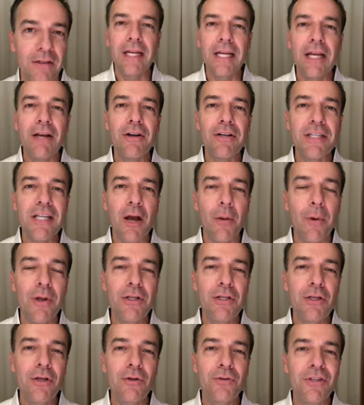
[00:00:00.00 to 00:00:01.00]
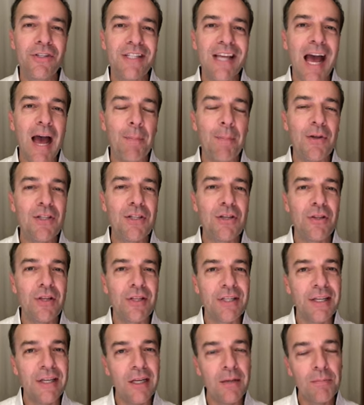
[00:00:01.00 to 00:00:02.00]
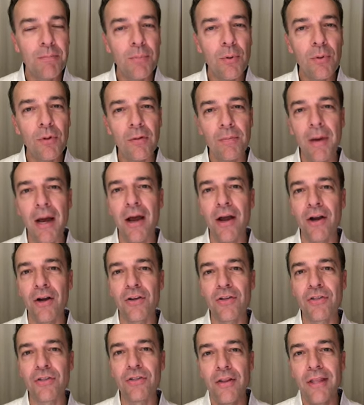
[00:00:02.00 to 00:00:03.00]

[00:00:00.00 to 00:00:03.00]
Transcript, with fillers: Here is how I knew to tap into this hidden pool of buyers